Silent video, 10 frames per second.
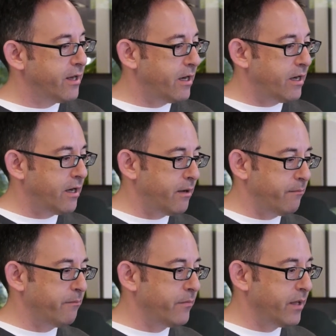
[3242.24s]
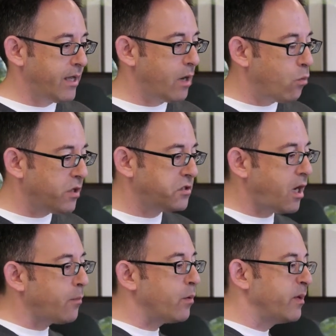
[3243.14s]
Um, at one
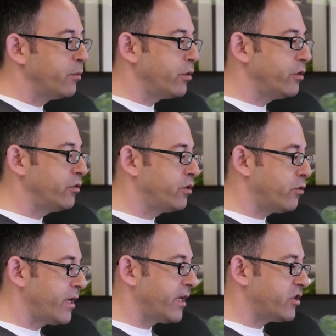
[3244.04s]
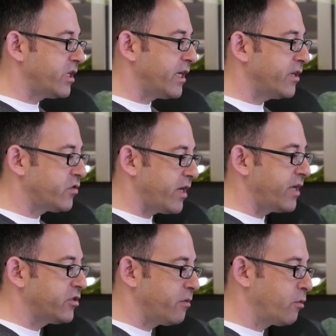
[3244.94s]
time, where people were creating S D Ks that
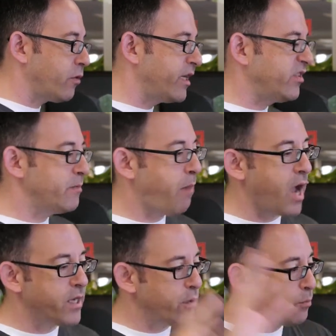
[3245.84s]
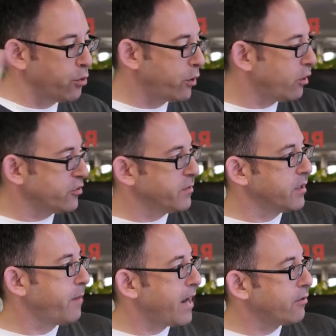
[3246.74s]
had some crazy binary protocol or
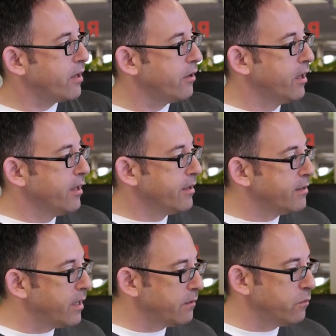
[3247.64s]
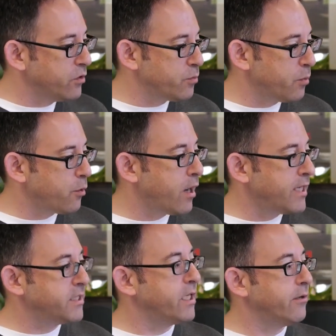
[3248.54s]
something in the background that was
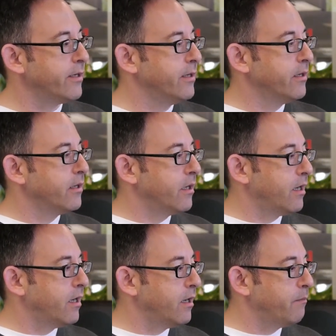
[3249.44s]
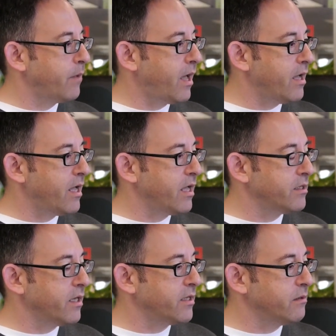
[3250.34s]
proprietary. Right. Um, I,
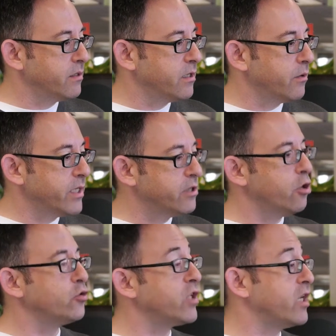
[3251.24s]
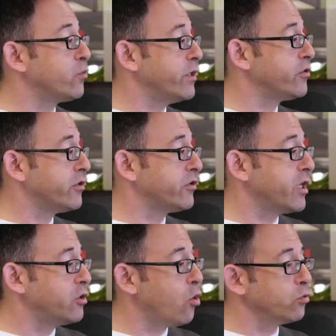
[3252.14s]
I, you know, in those days we used to
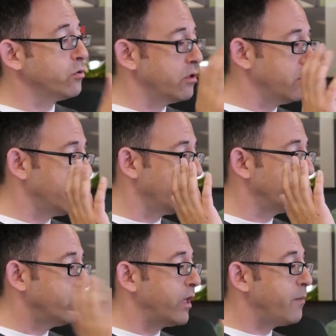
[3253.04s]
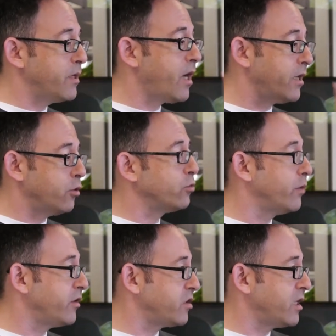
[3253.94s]
say, don't, you know, do an A P I, don't do
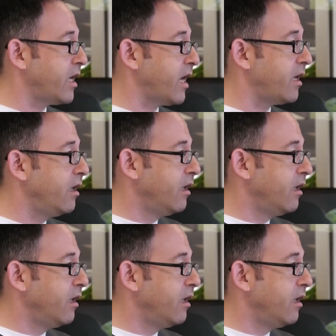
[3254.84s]
an S D K.